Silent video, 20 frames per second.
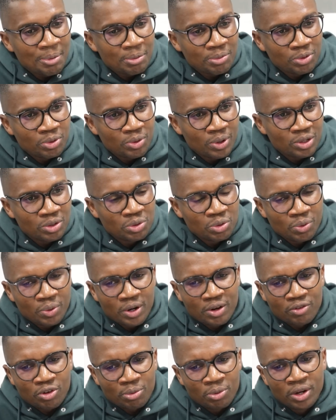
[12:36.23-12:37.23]
people who are doing
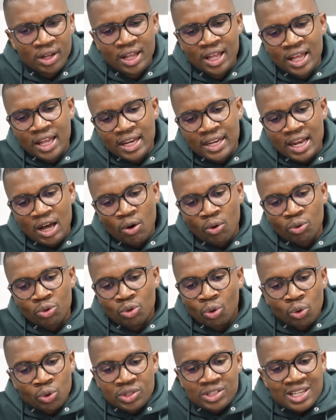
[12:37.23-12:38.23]
well. Now,
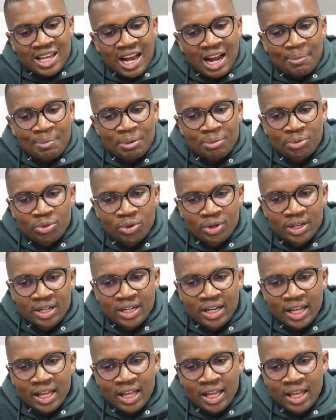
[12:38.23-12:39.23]
those young people,
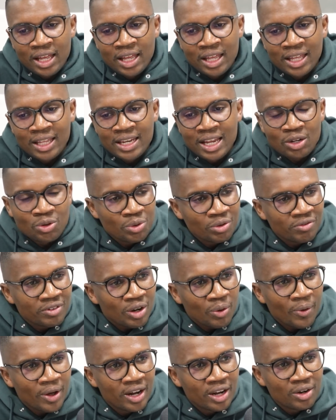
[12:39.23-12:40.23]
they're doing
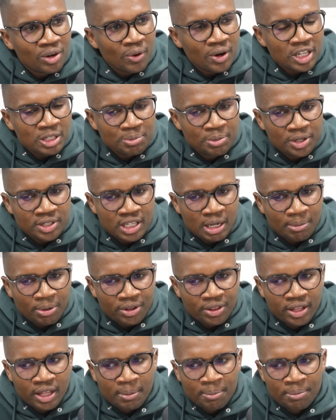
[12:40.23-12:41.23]
very well and no one speaks
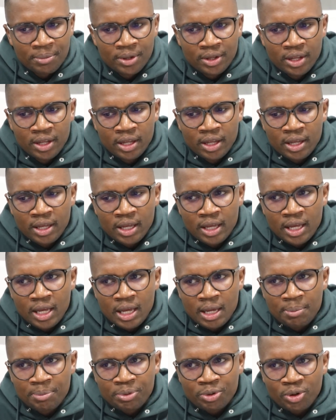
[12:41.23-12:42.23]
about them
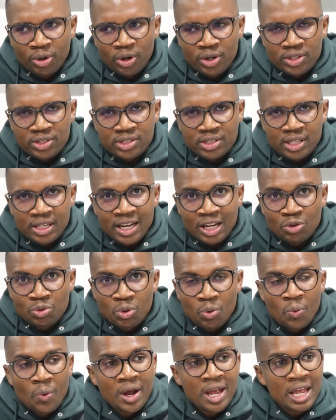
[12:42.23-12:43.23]
because they're
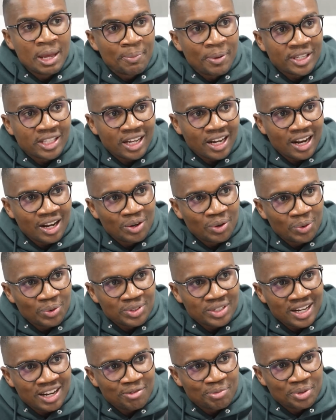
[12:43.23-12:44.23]
doing way better than
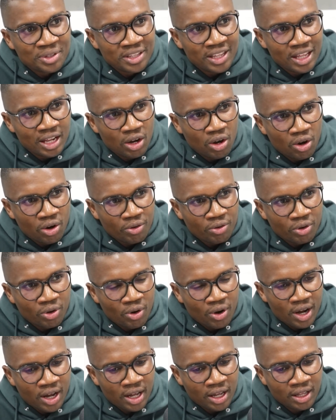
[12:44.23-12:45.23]
those that have been there
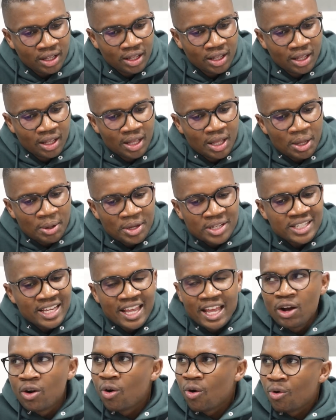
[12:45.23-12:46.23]
longer. It's
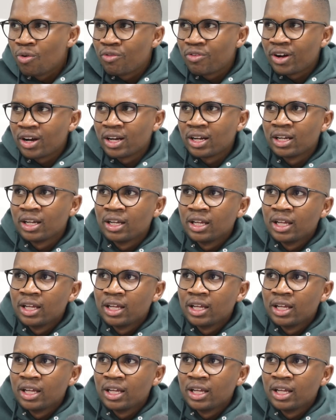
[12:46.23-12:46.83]
a hangover.